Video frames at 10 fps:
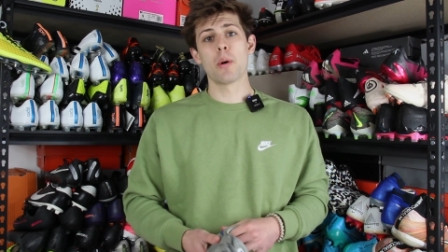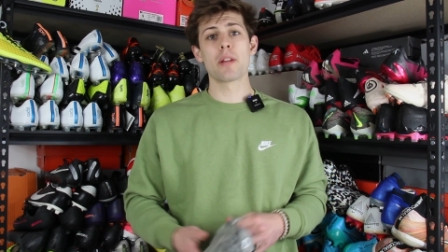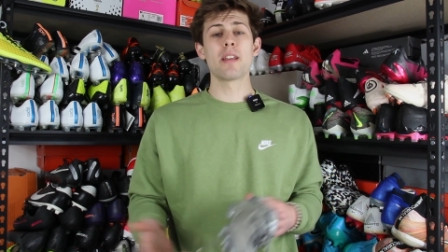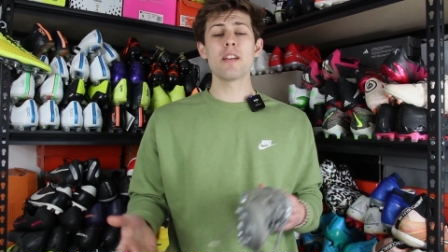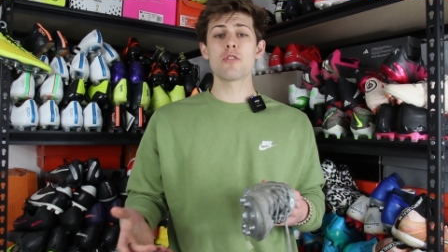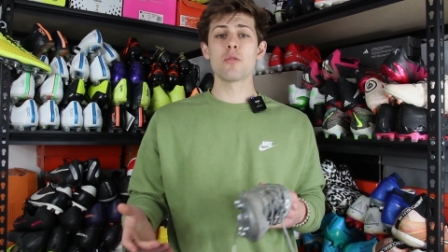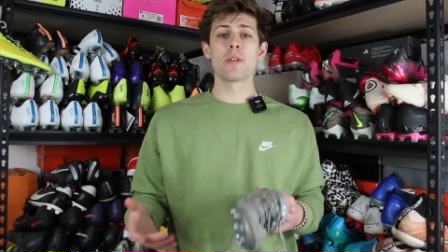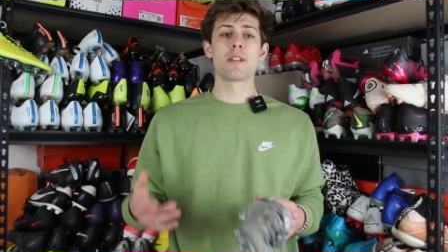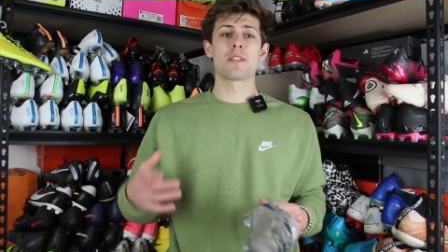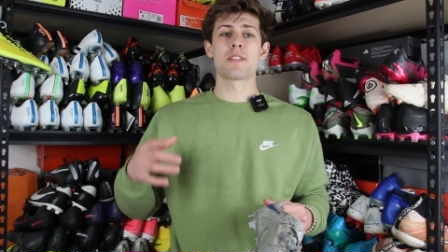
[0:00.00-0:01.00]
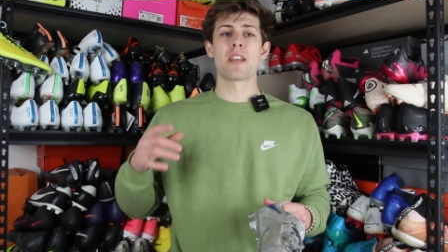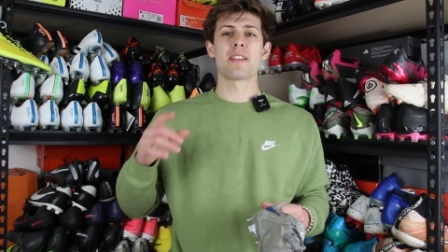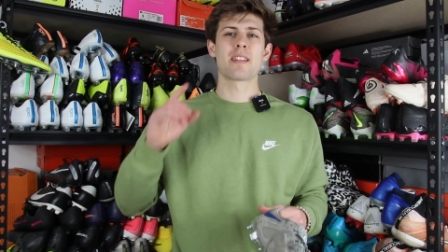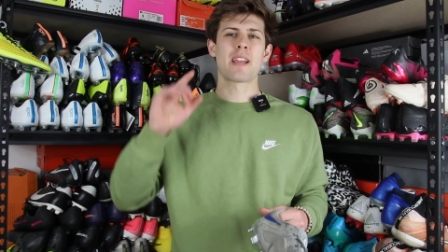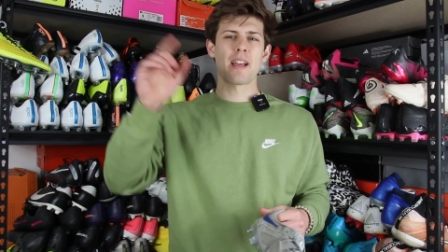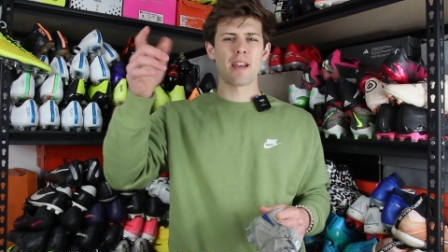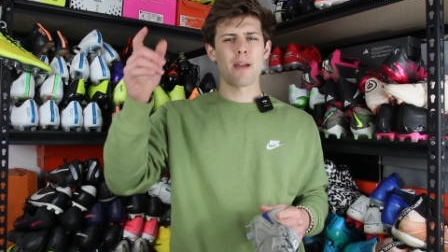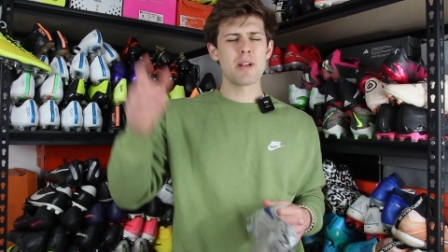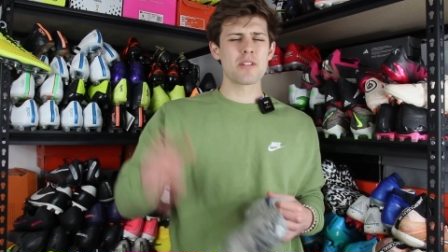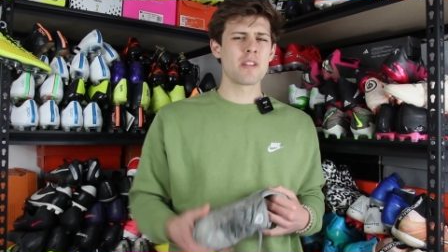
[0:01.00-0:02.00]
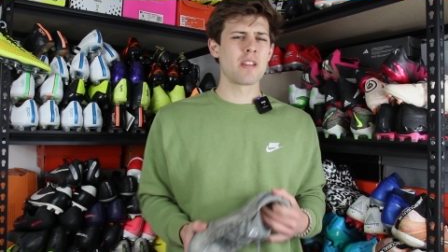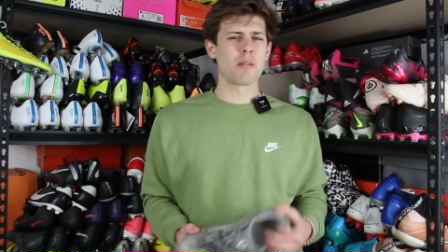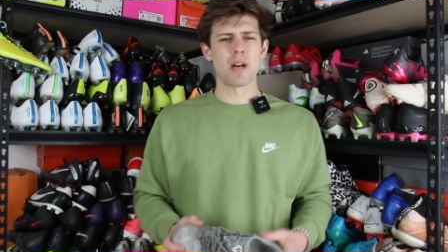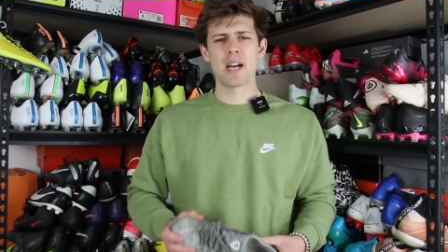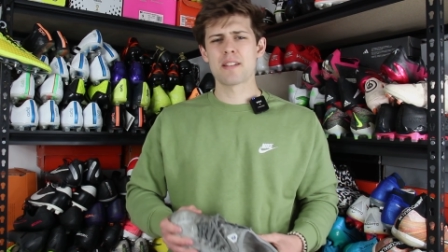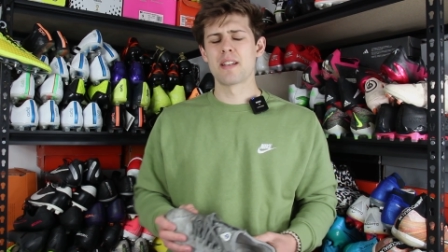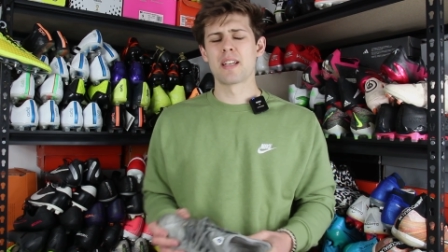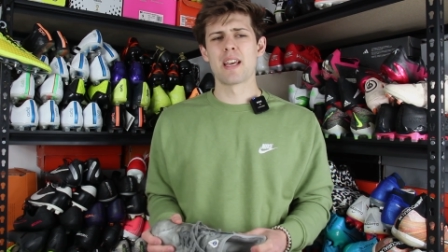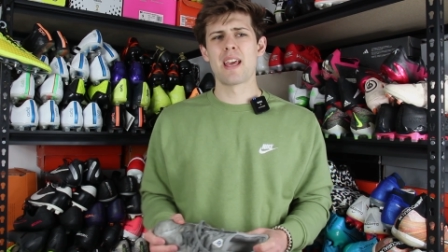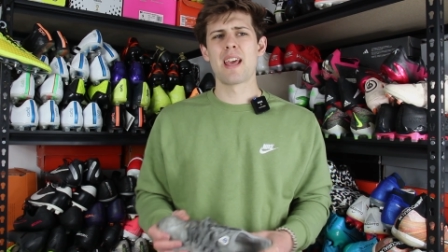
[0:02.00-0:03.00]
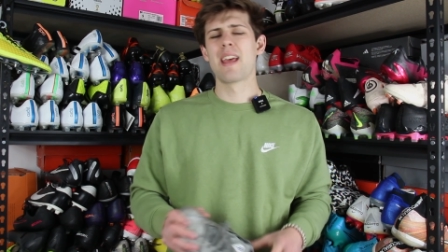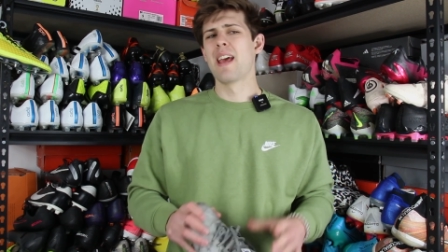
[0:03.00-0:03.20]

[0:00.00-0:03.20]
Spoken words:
But the issue is like I mentioned in the unboxing,